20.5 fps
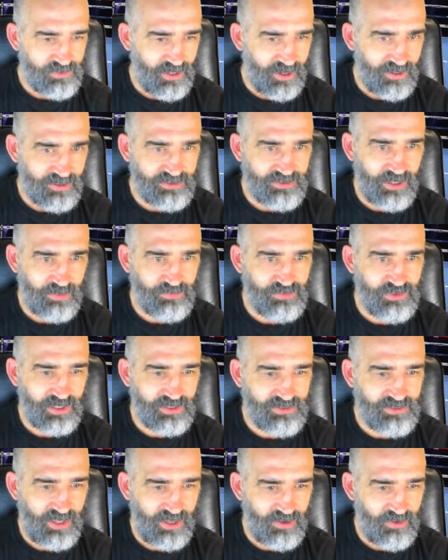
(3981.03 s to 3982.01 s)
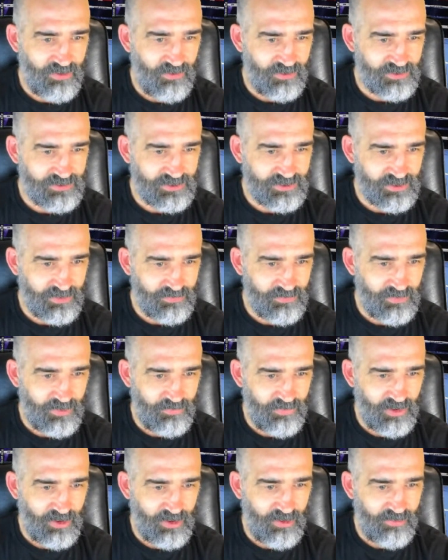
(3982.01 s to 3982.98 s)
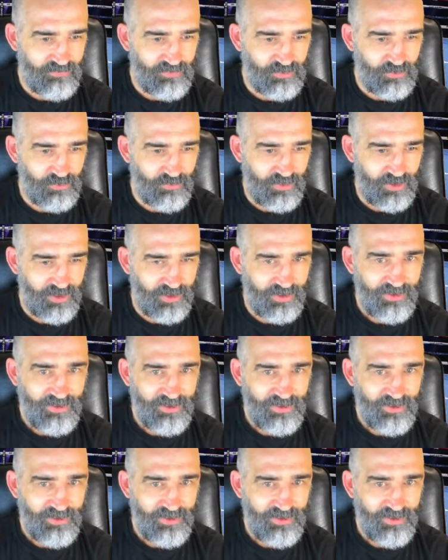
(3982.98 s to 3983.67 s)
subjects there, guys, because I'm a bit over it already.